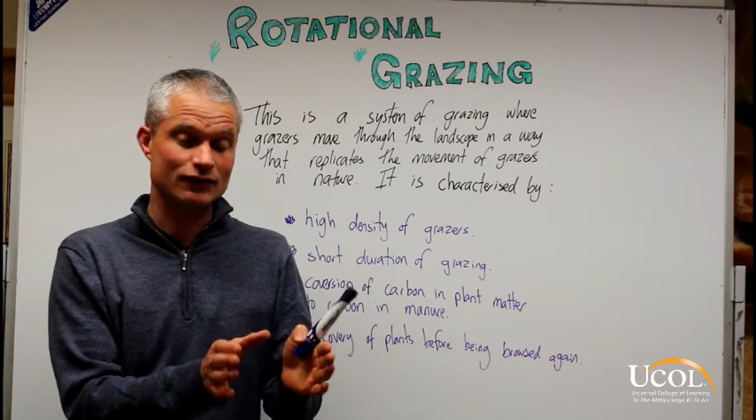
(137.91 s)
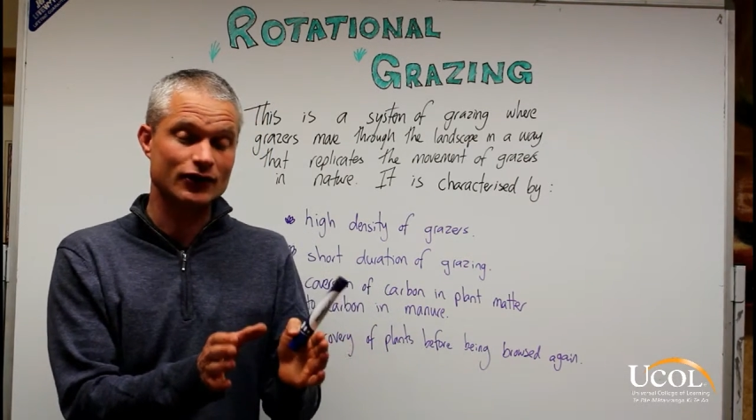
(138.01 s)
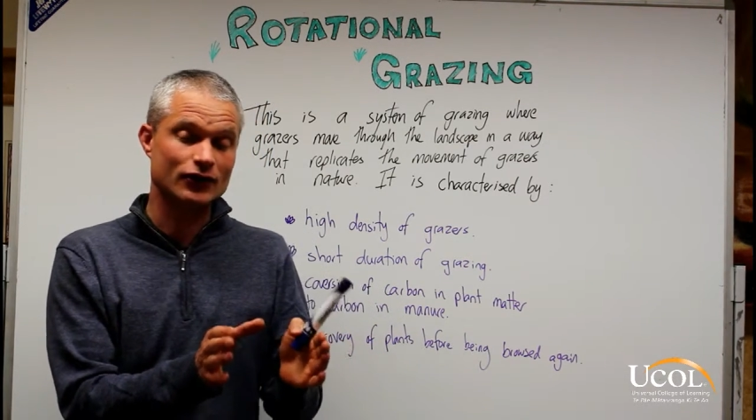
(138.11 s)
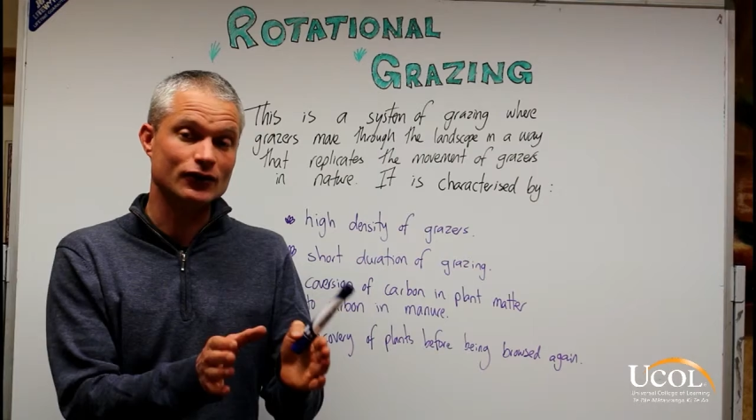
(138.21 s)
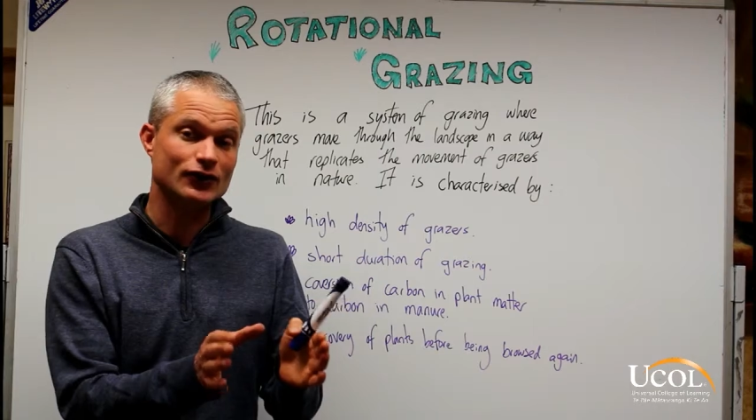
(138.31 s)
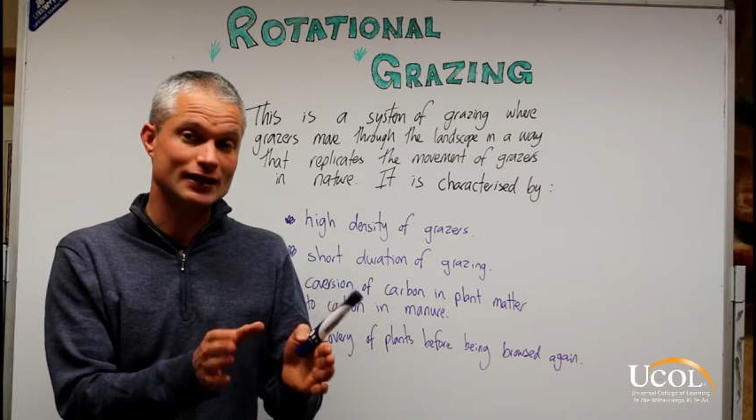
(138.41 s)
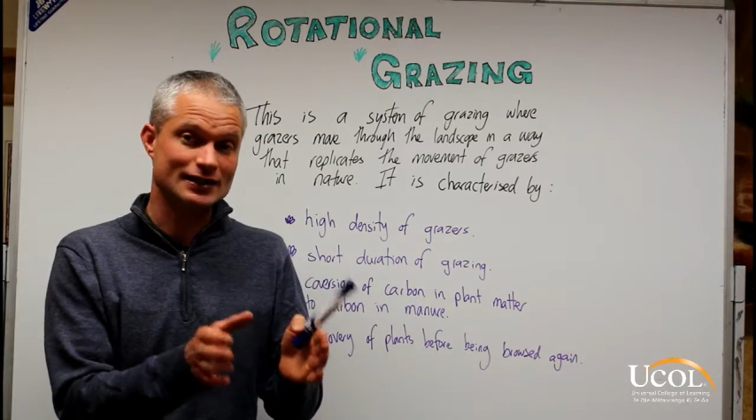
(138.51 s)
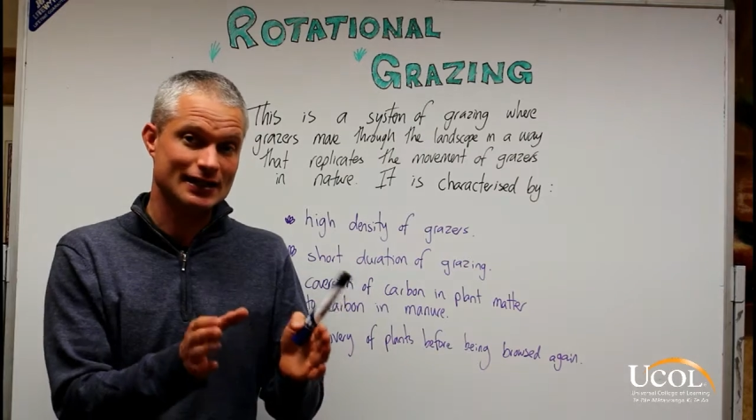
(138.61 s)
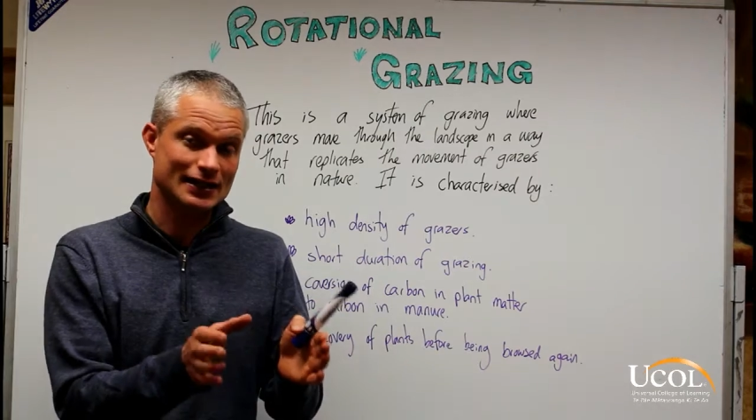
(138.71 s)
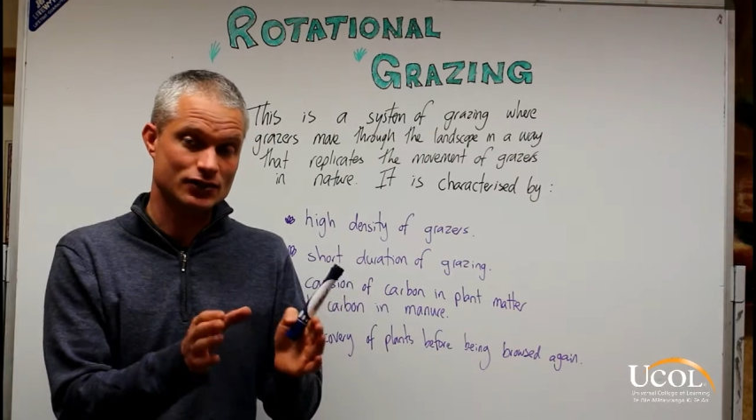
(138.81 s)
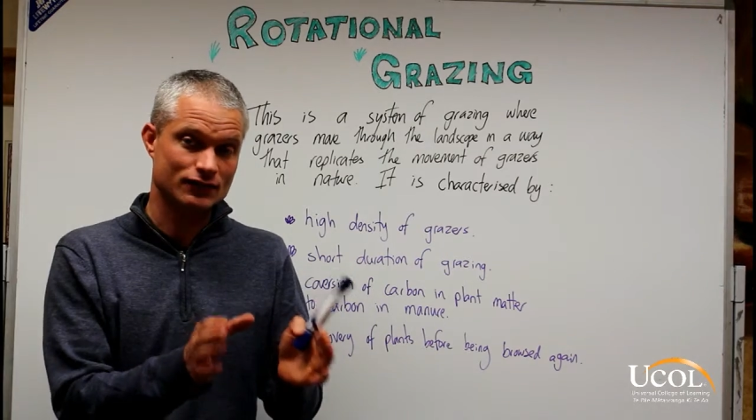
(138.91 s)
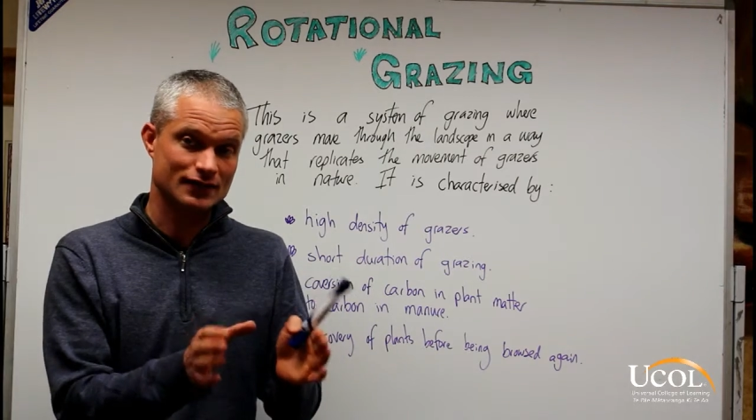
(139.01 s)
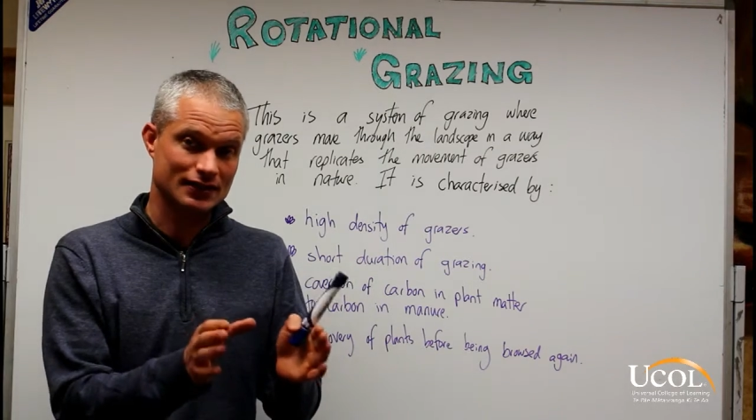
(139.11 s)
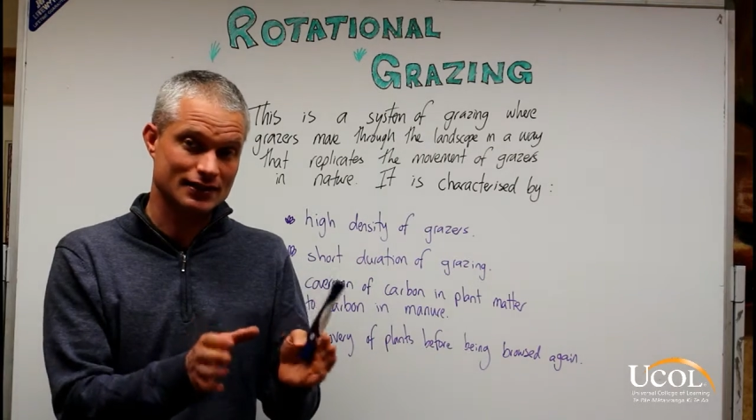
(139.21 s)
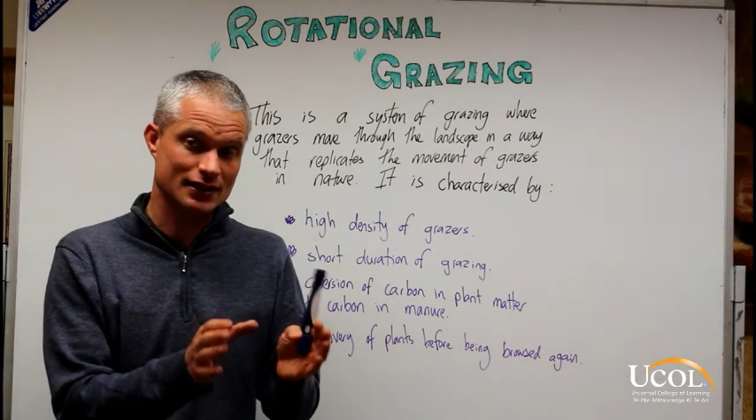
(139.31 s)
a very early stage of
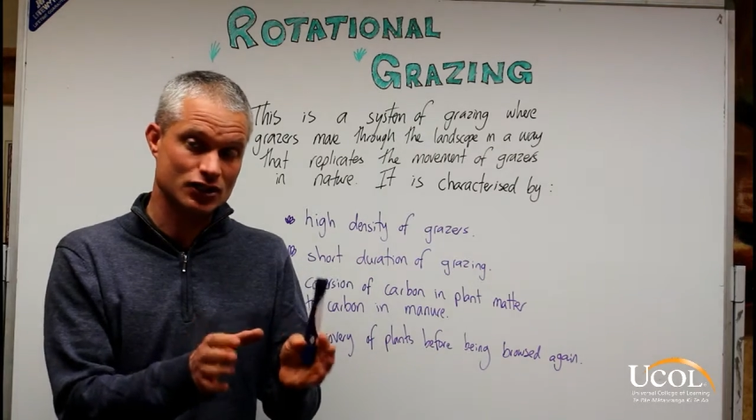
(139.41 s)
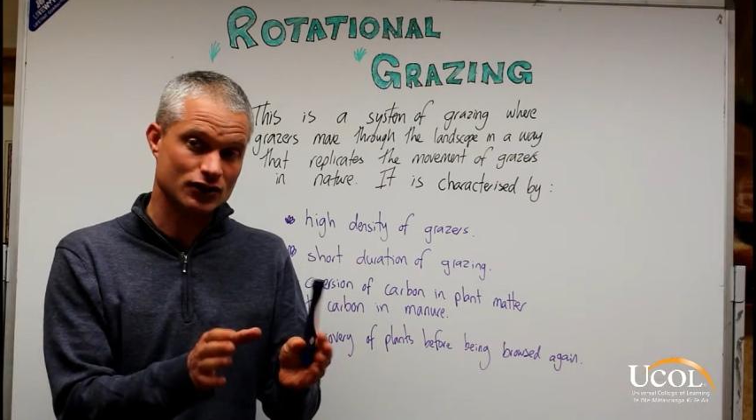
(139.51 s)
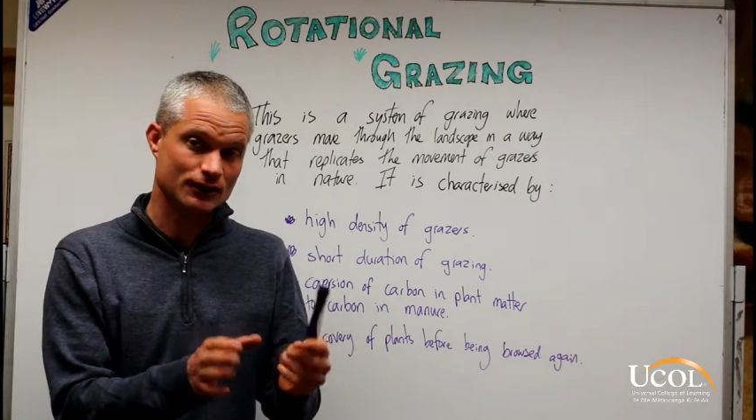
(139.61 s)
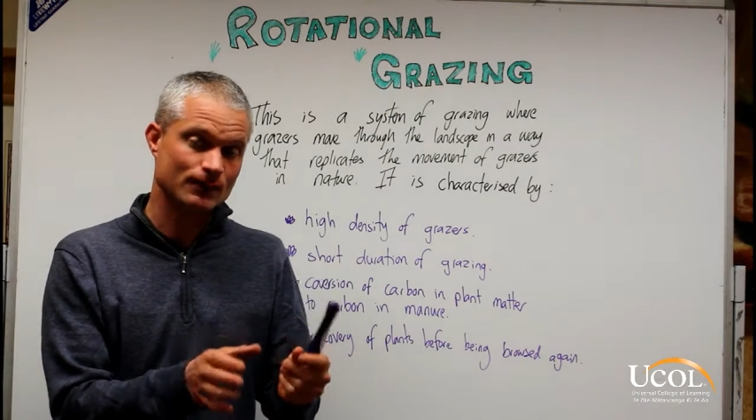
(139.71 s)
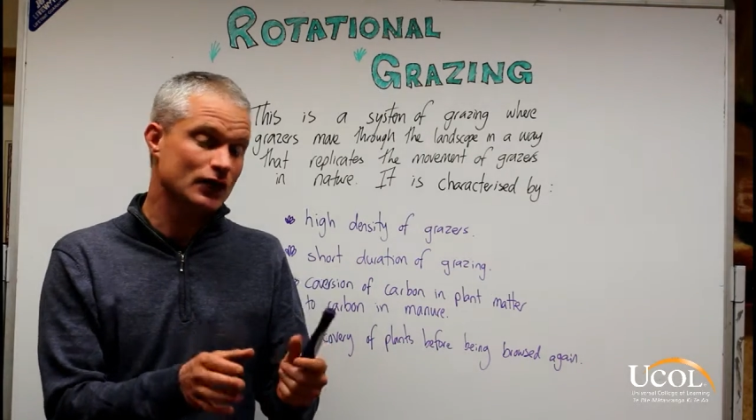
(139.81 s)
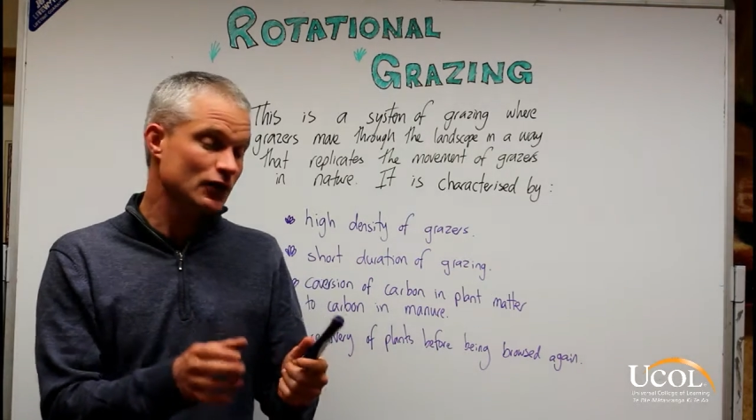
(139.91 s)
succession,